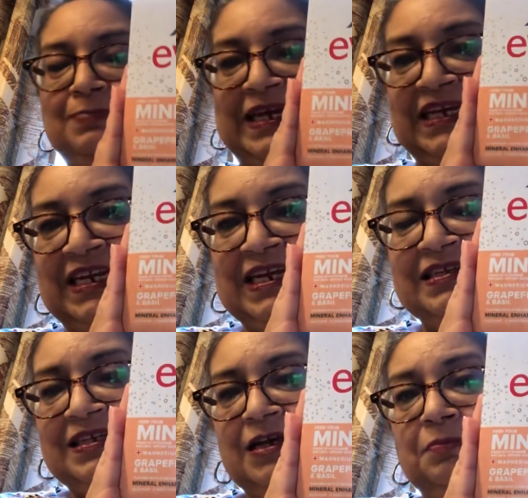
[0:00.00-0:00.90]

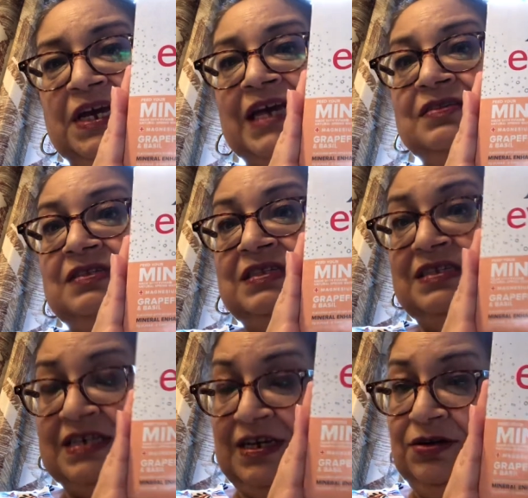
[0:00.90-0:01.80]
magnesium and
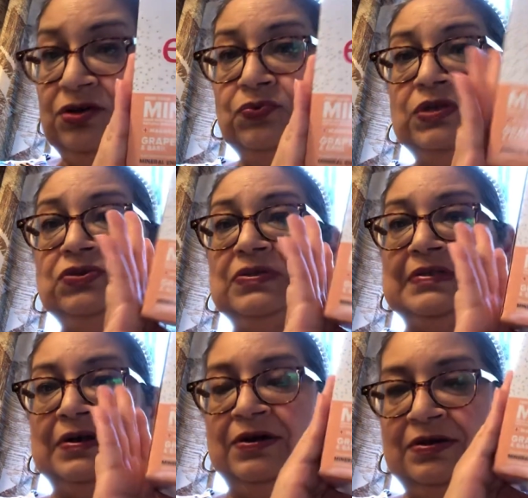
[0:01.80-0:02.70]
zinc, which
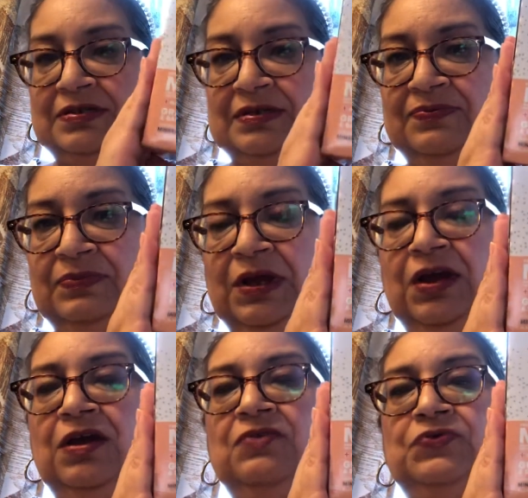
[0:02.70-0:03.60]
is awesome
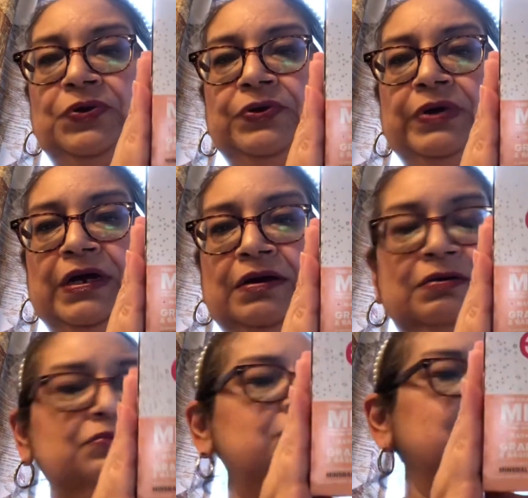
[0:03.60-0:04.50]
for your health.